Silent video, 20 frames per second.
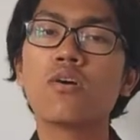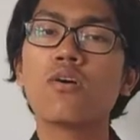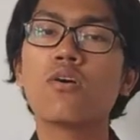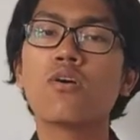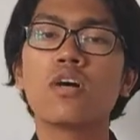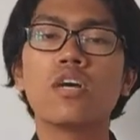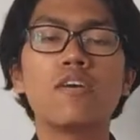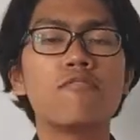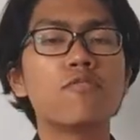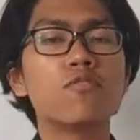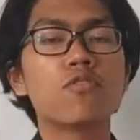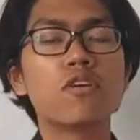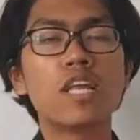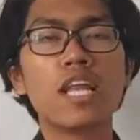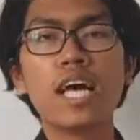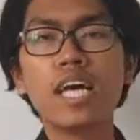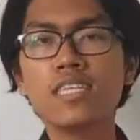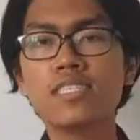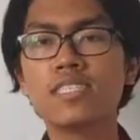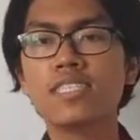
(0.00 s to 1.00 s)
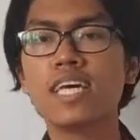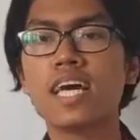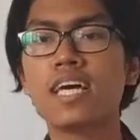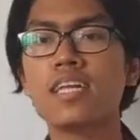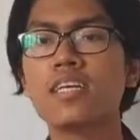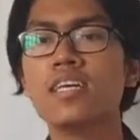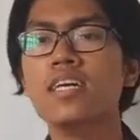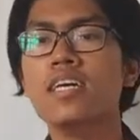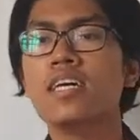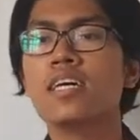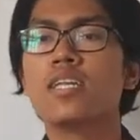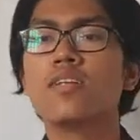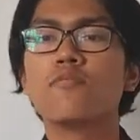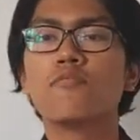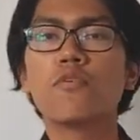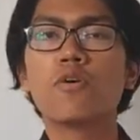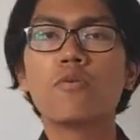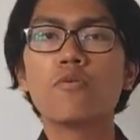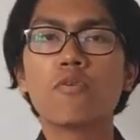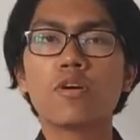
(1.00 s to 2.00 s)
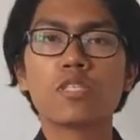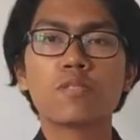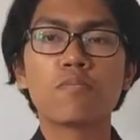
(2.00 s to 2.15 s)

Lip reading: or if you realize that the phone was